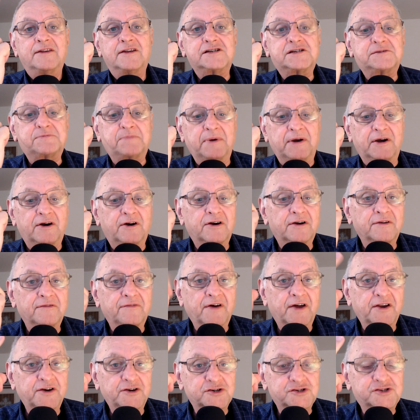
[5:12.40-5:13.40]
the Spirit
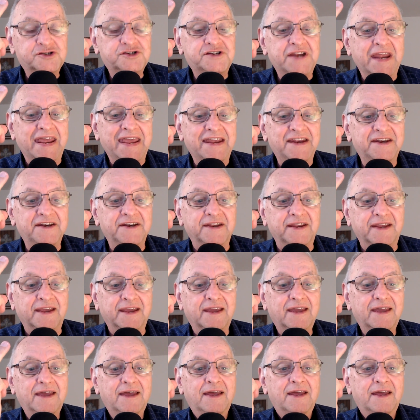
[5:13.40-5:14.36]
of understanding,